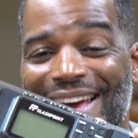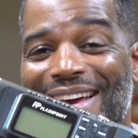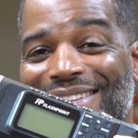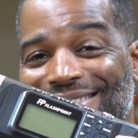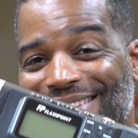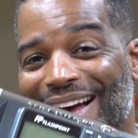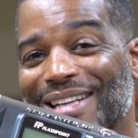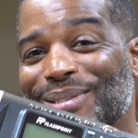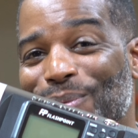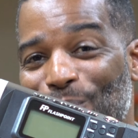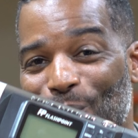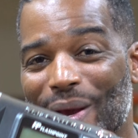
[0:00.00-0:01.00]
It's got
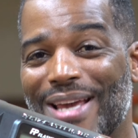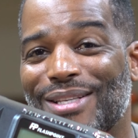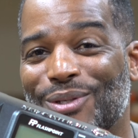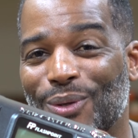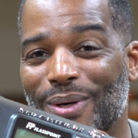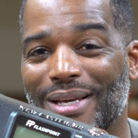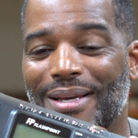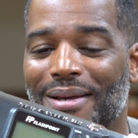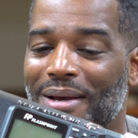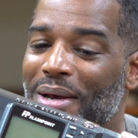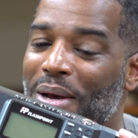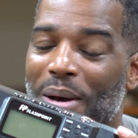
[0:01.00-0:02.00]
some weight to it,
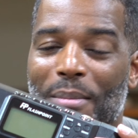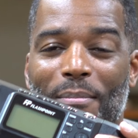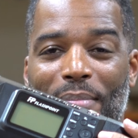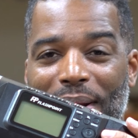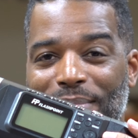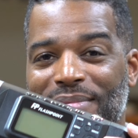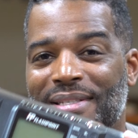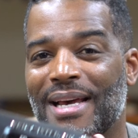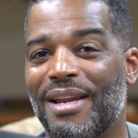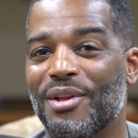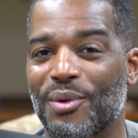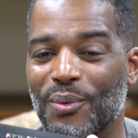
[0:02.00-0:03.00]
but I'm
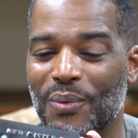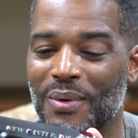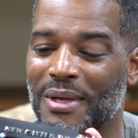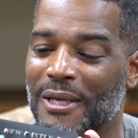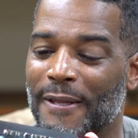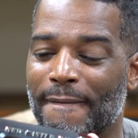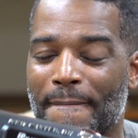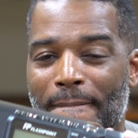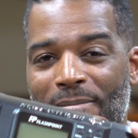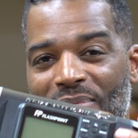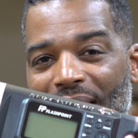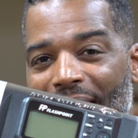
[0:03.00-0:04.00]
telling you,
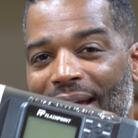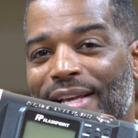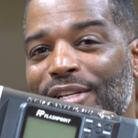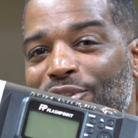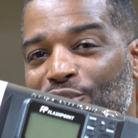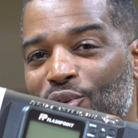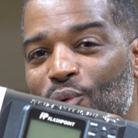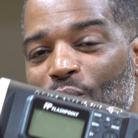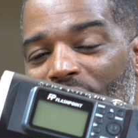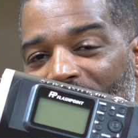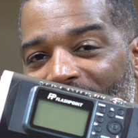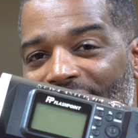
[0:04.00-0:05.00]
I can shoot
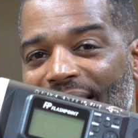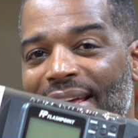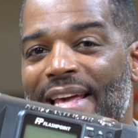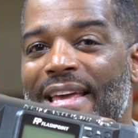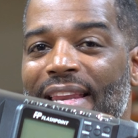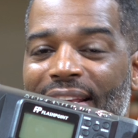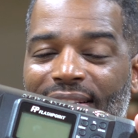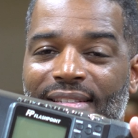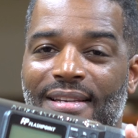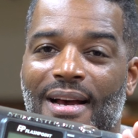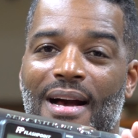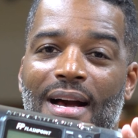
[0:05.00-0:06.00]

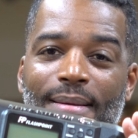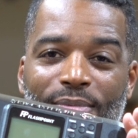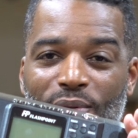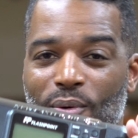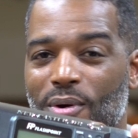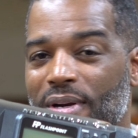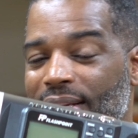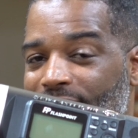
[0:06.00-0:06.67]
anytime during